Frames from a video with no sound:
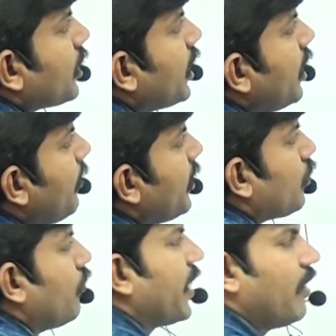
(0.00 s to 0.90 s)
D B
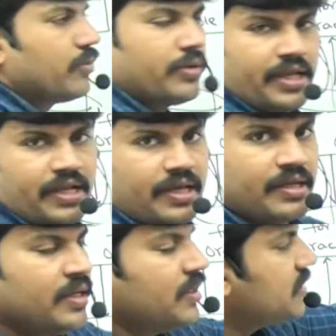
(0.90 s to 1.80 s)
two we have to take care.
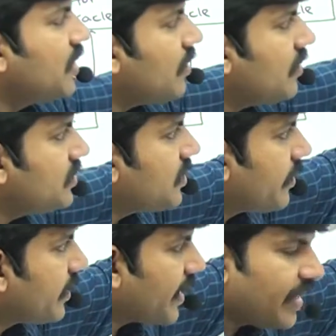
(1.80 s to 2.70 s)
Sir, this
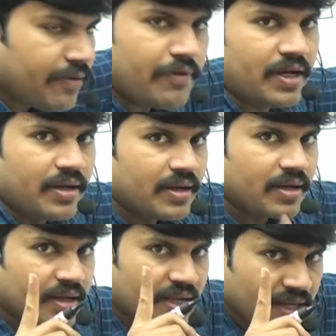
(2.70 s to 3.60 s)
driver
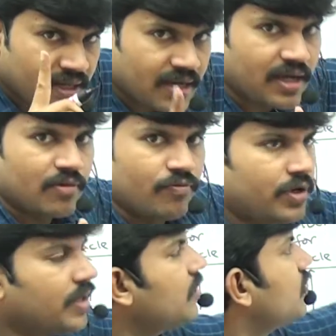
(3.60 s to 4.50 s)
can
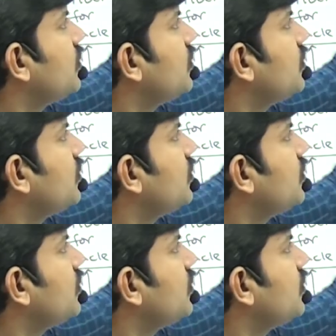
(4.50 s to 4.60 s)
convert